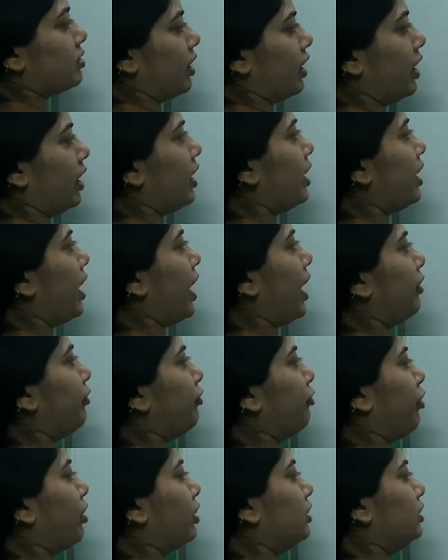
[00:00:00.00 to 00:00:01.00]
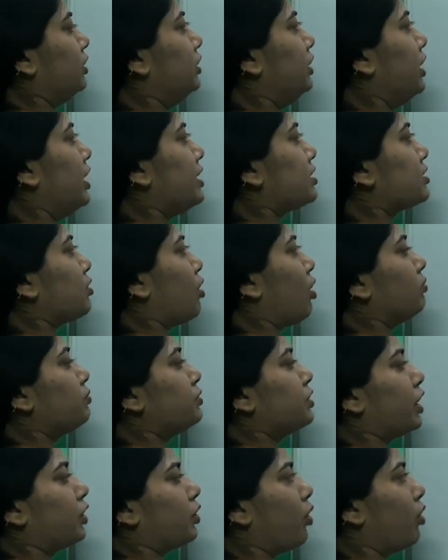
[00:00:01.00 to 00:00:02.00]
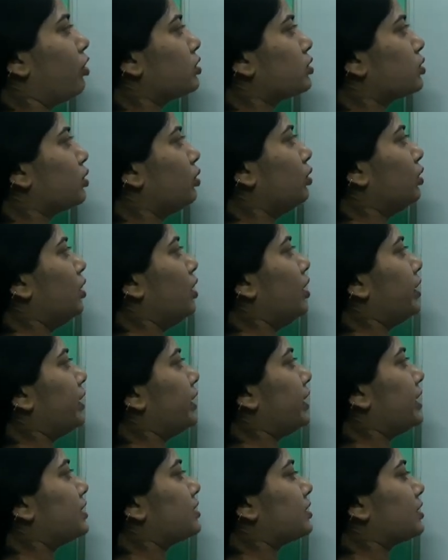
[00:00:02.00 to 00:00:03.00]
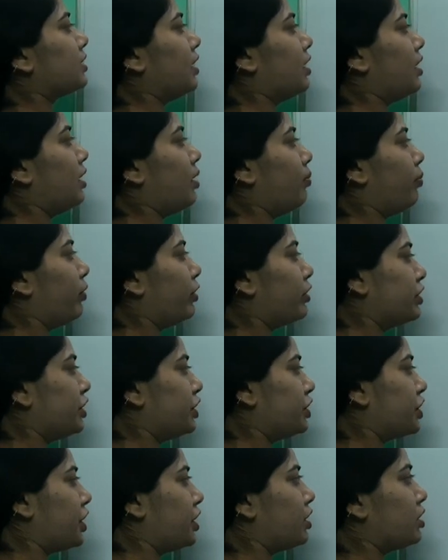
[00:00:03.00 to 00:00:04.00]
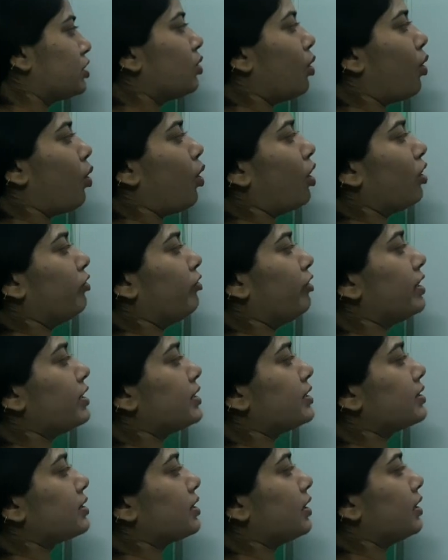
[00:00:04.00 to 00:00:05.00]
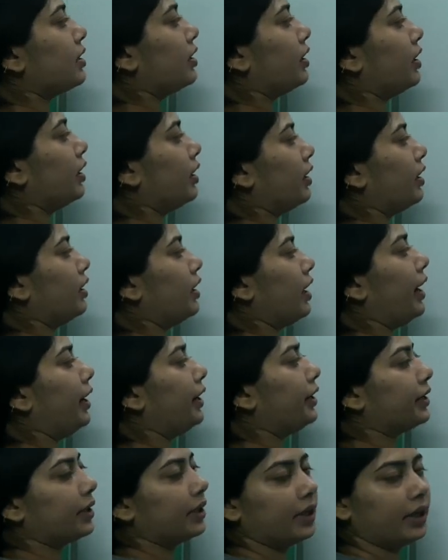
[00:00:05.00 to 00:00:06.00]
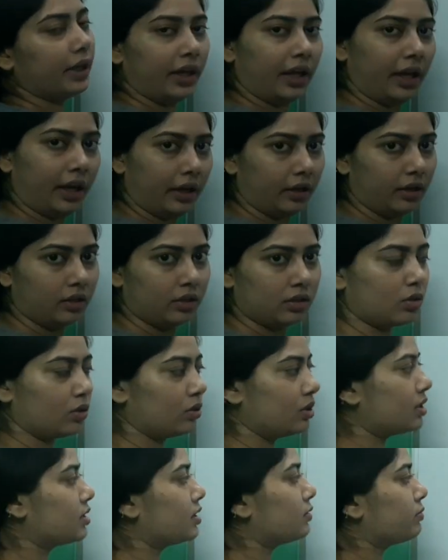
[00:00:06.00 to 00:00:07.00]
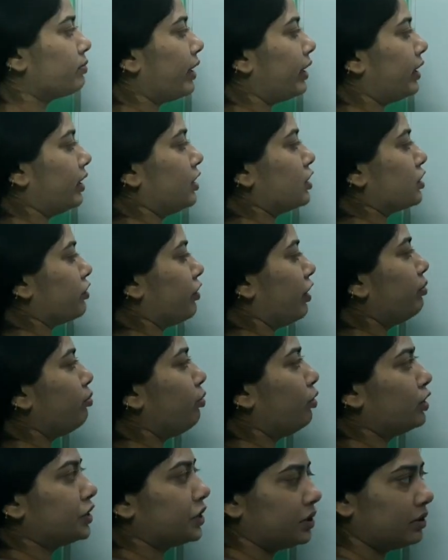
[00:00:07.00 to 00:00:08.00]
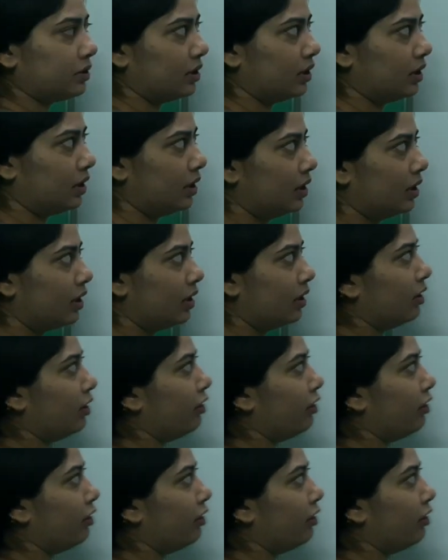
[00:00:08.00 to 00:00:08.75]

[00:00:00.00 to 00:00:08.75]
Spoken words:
a, and for this object also its position is always at a. So this is my constrained motion. A